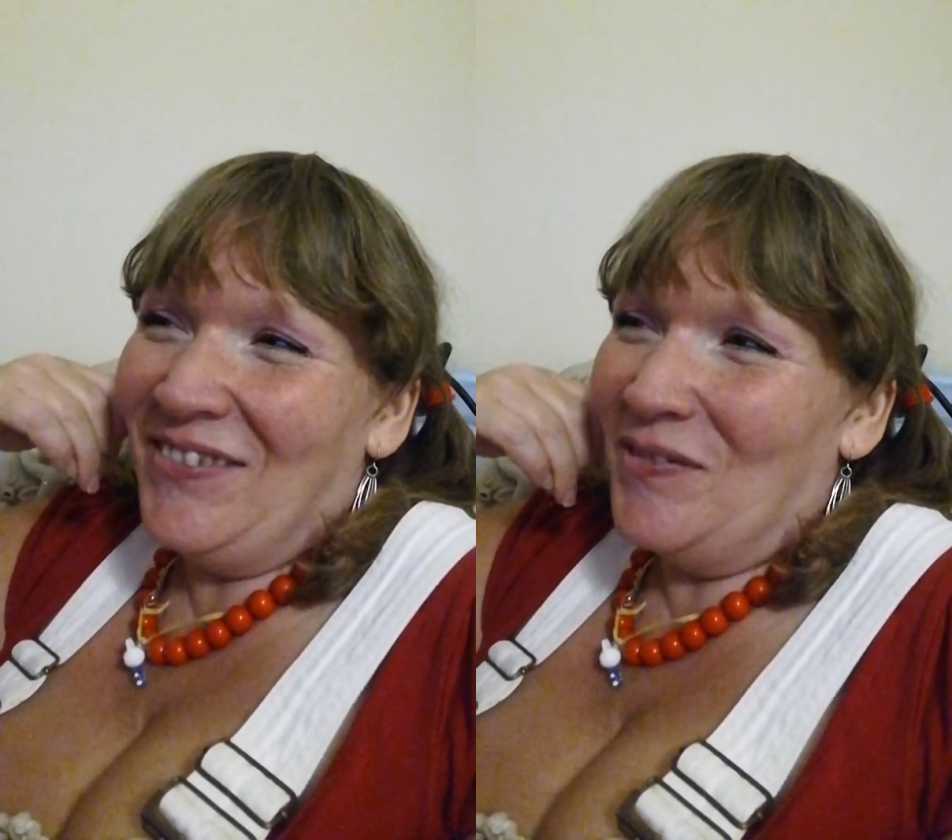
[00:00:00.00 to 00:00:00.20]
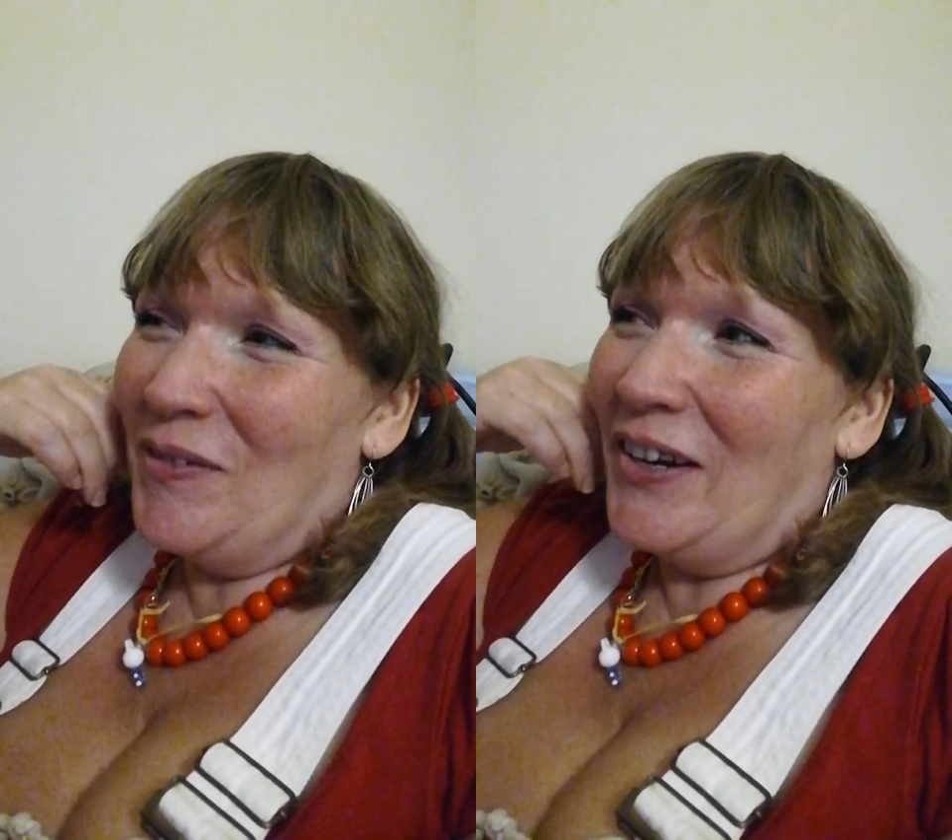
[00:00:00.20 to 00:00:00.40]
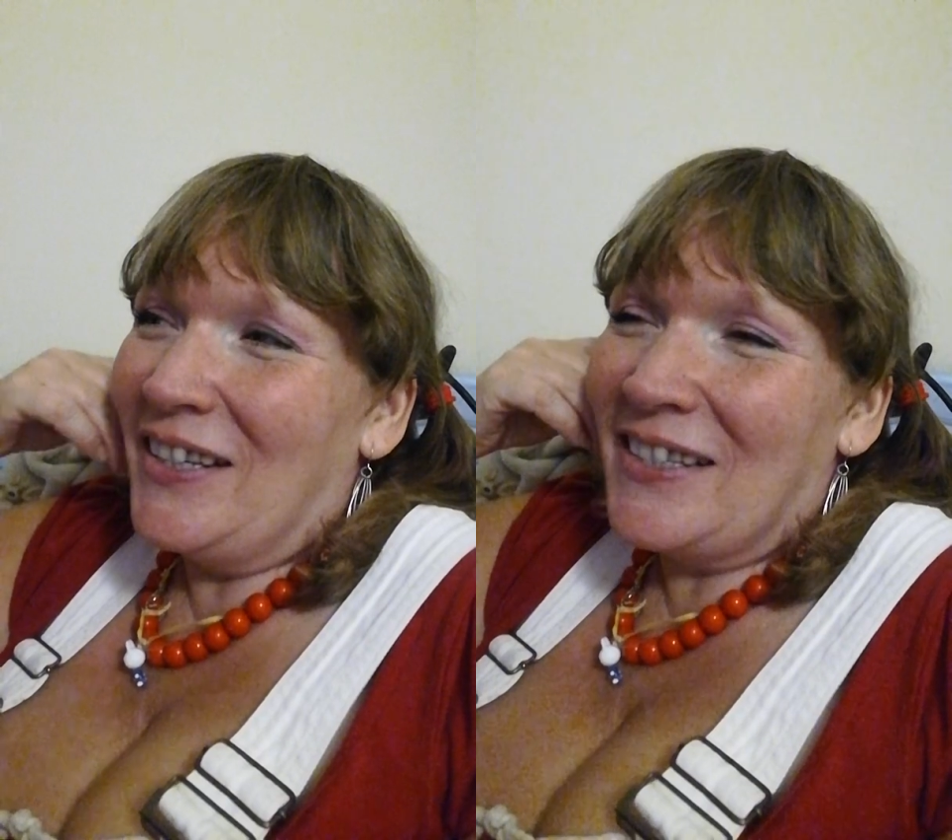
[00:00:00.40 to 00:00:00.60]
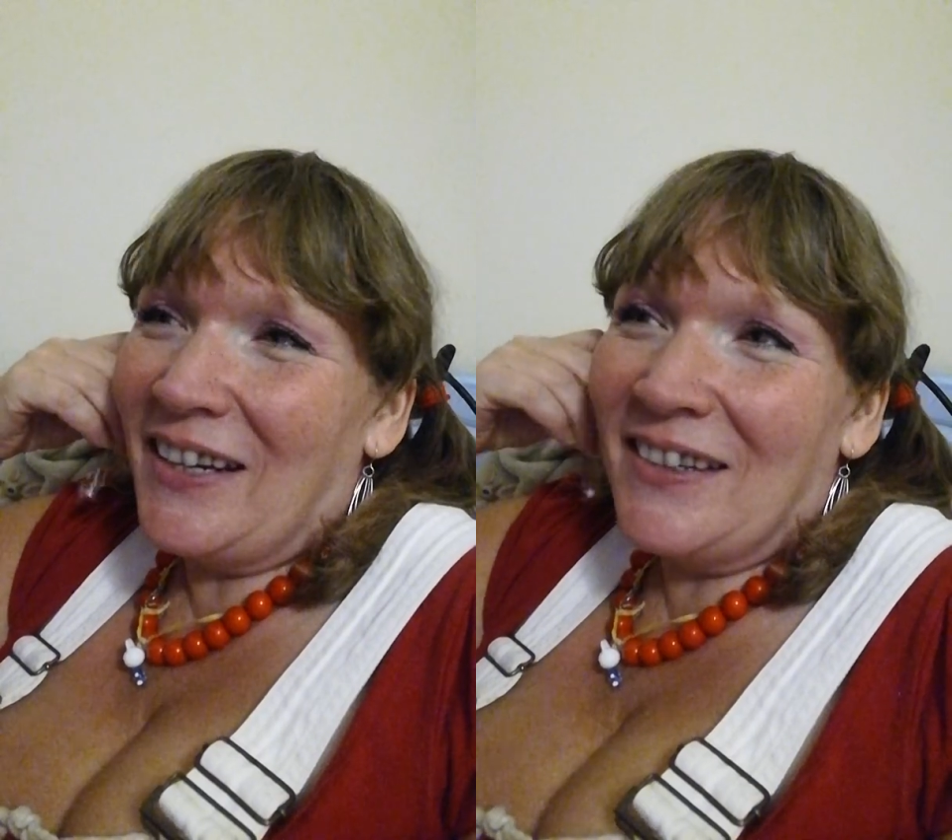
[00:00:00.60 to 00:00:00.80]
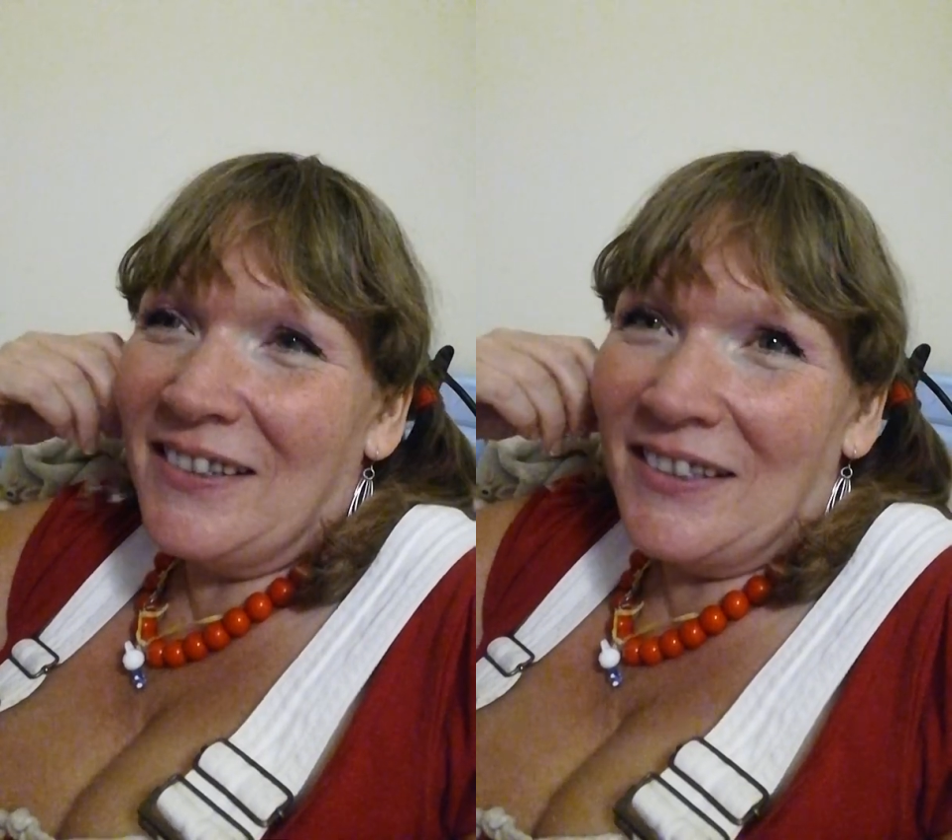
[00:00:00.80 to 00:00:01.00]
My
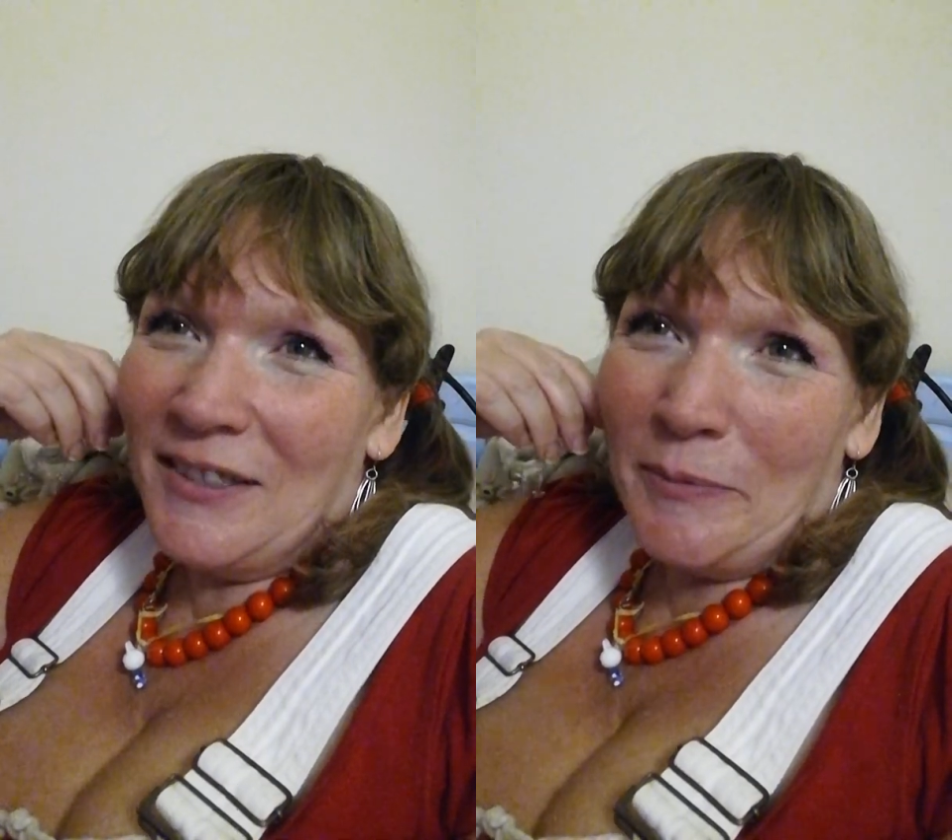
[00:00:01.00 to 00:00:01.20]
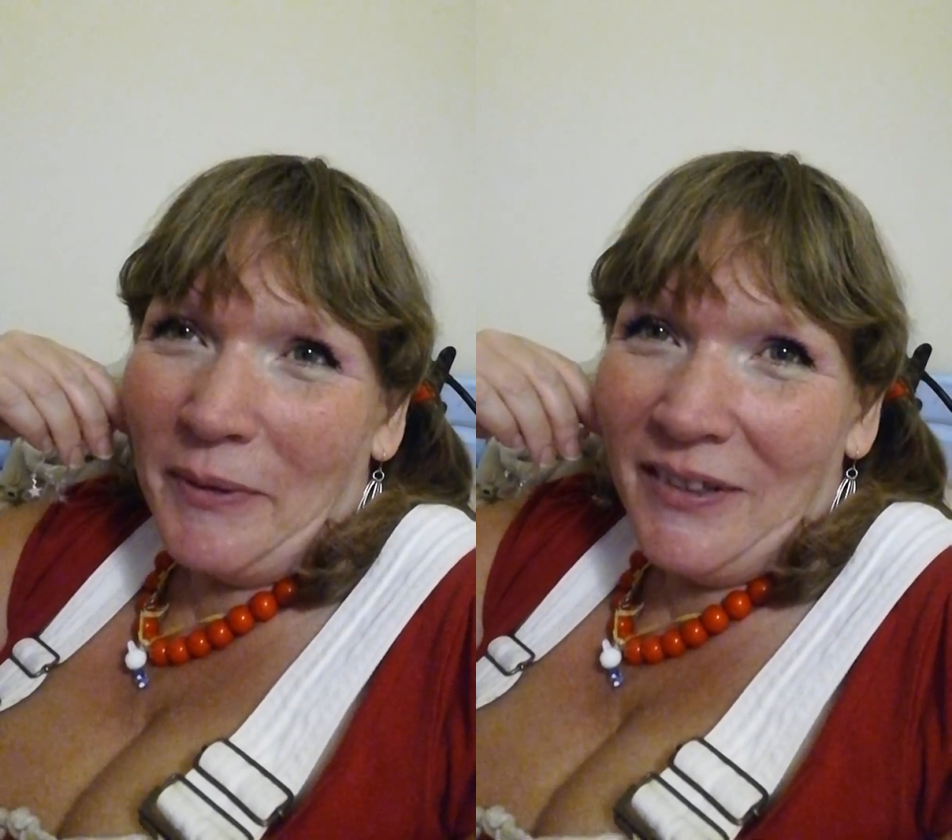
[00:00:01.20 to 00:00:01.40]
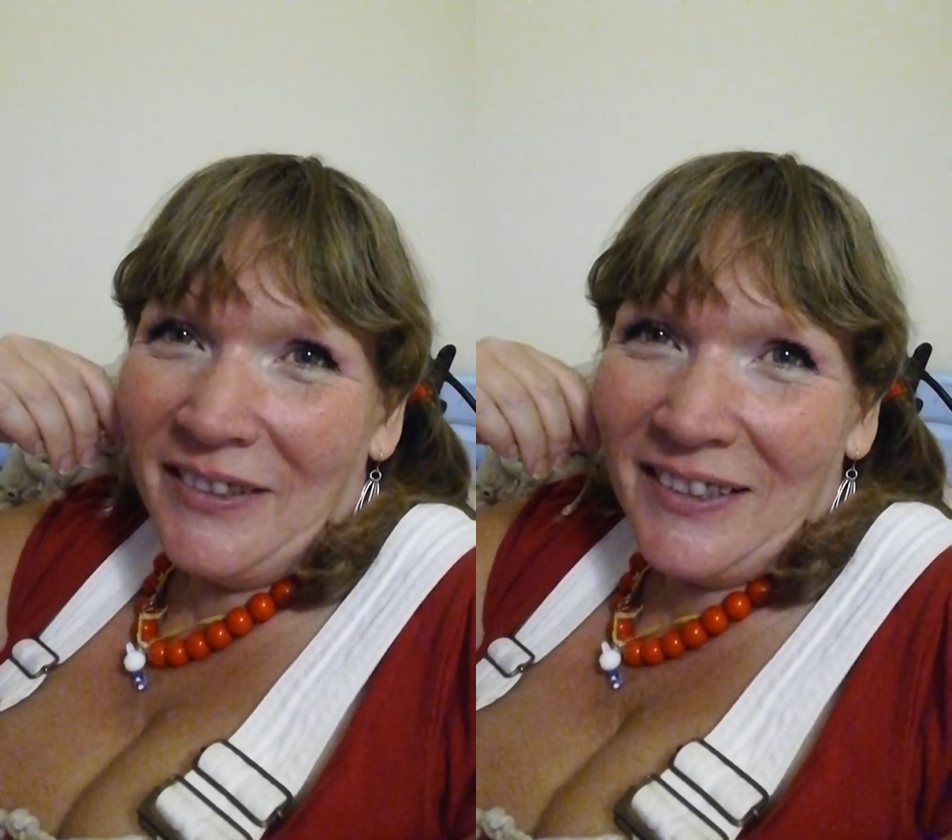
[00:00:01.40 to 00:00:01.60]
second husband